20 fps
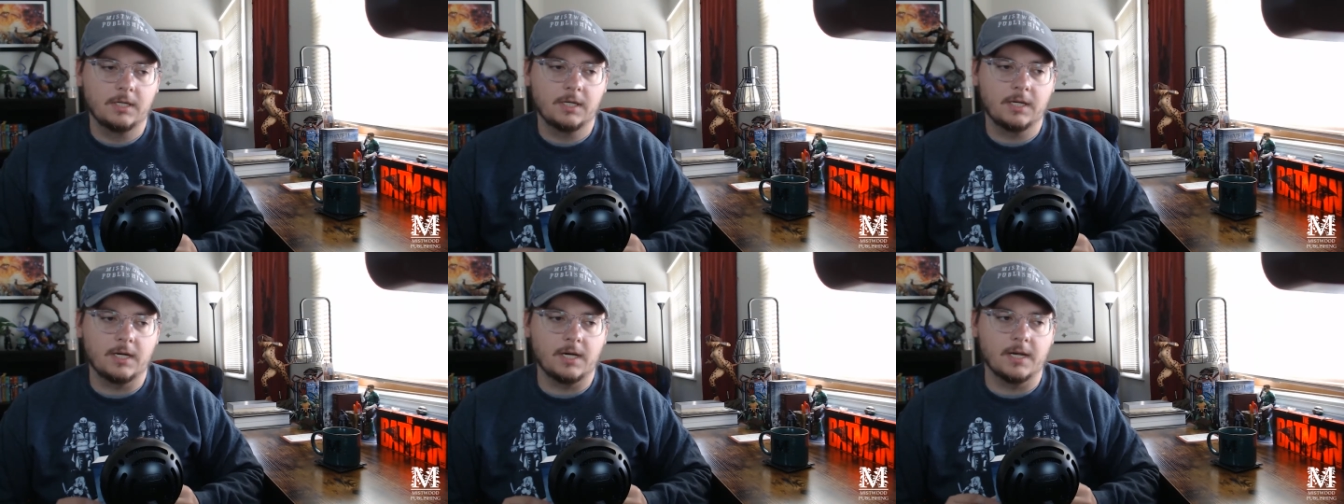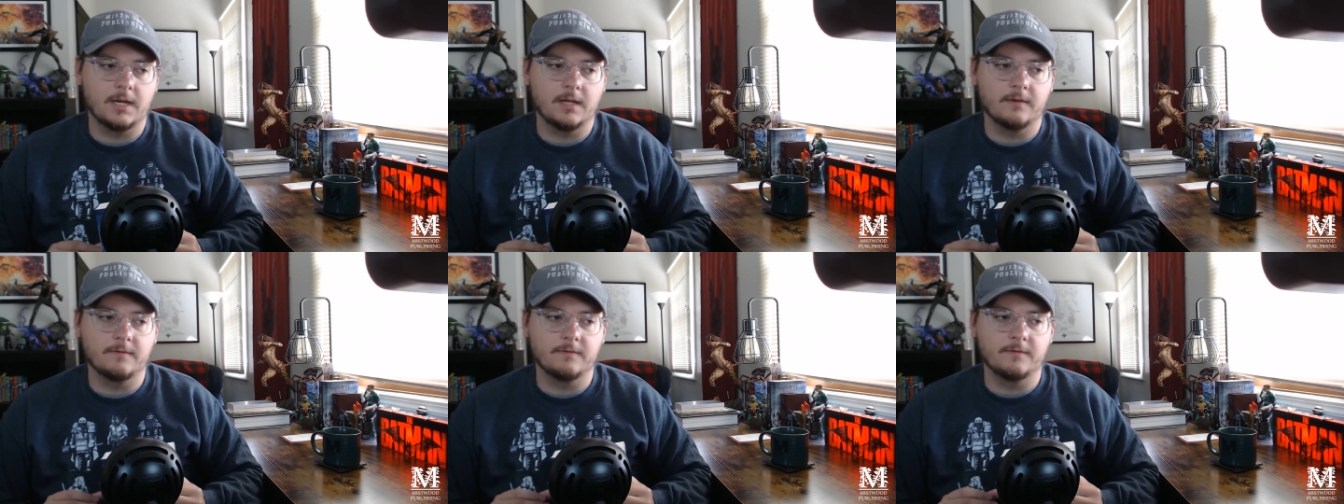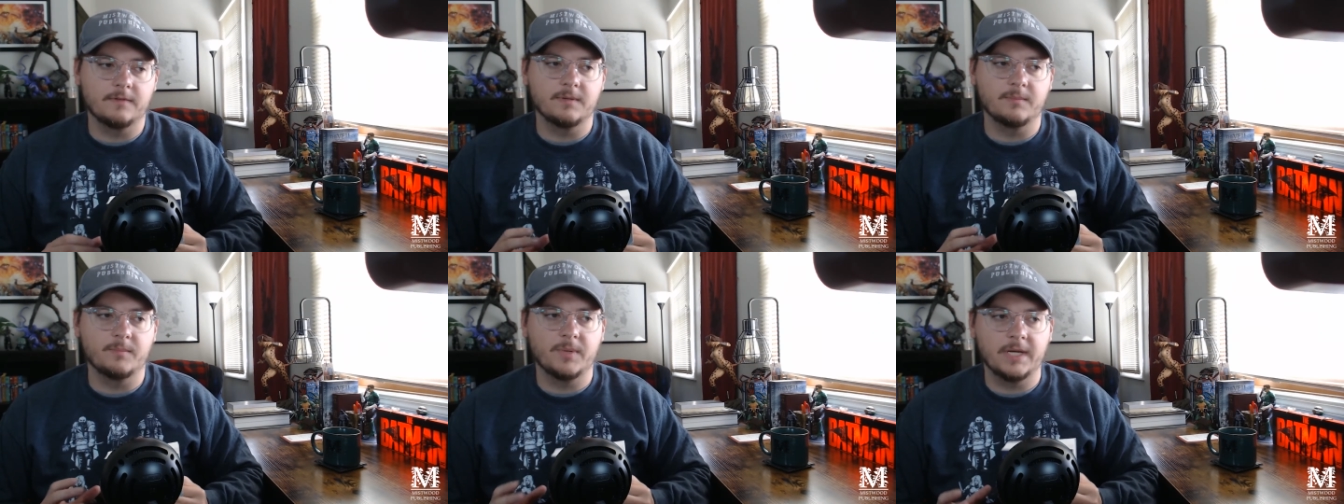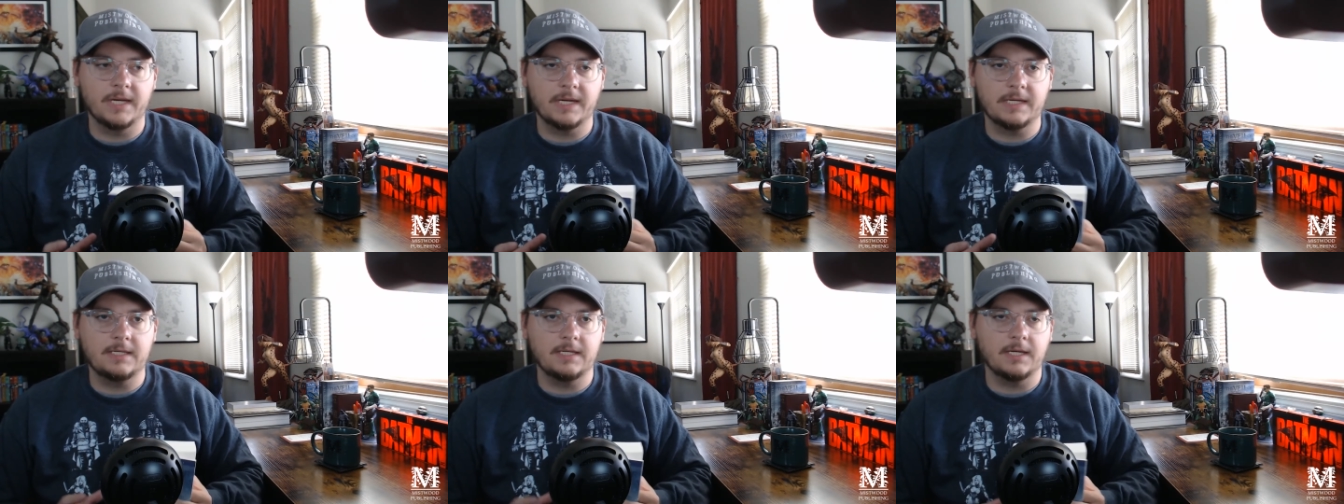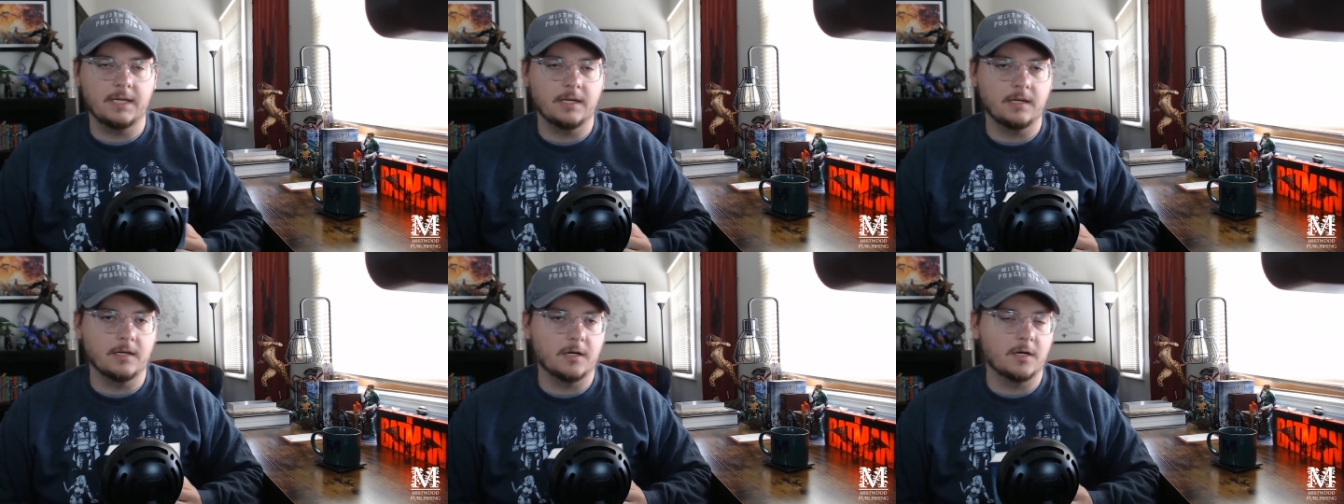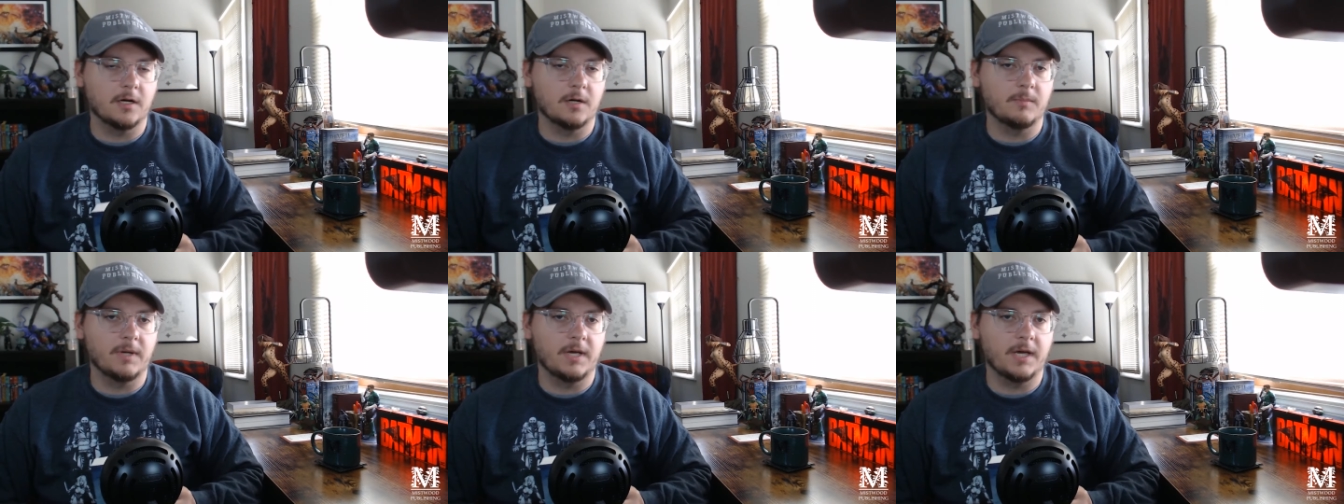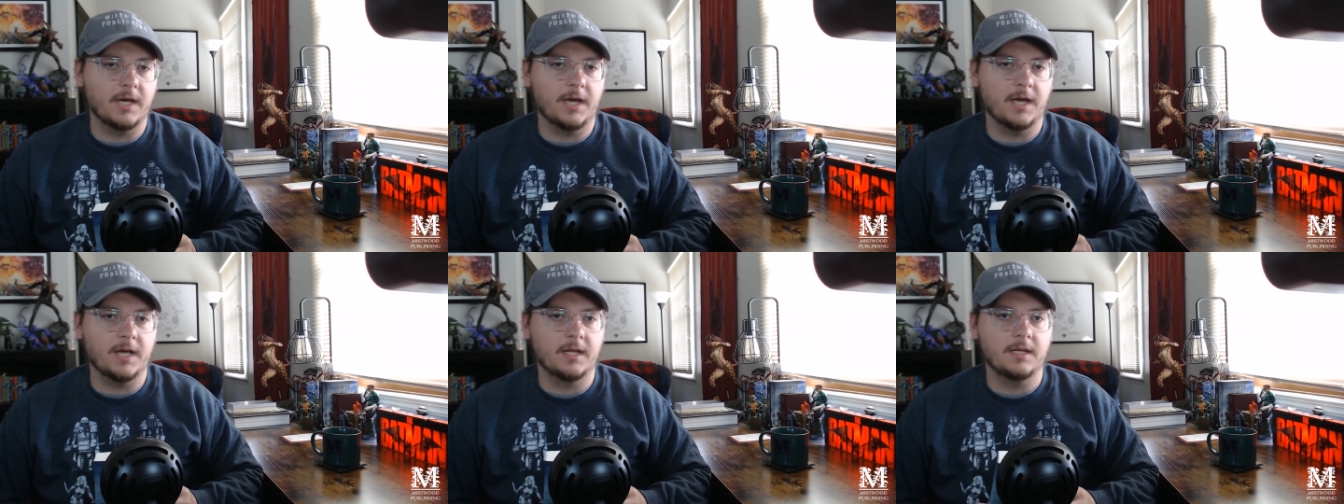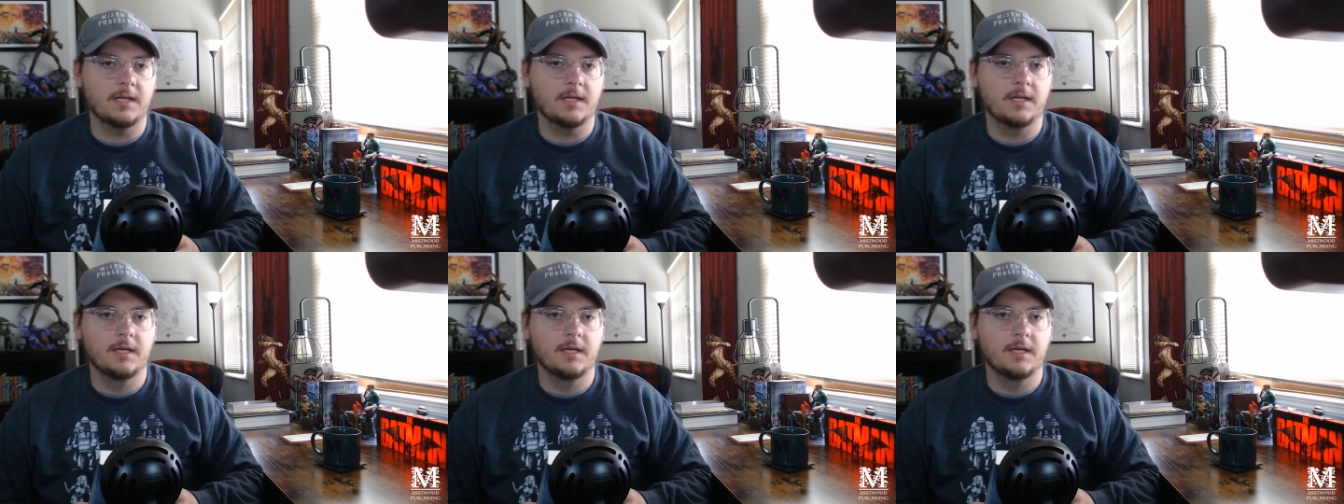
kind of depicting Narbad